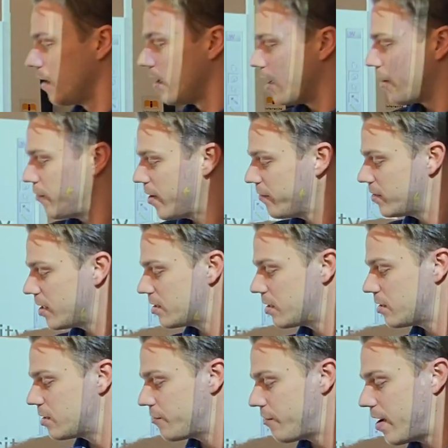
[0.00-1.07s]
If we have
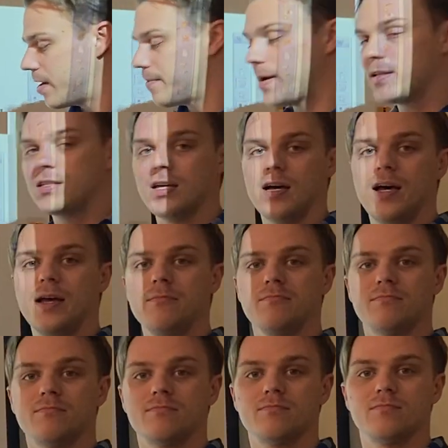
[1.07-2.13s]
distance divided by time,
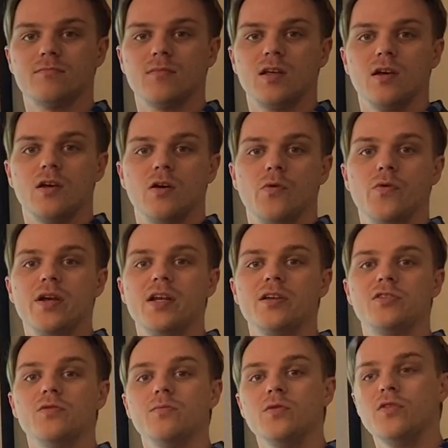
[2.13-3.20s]
we need
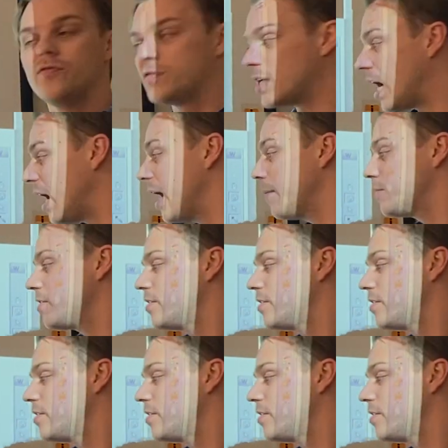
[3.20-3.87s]
to move time to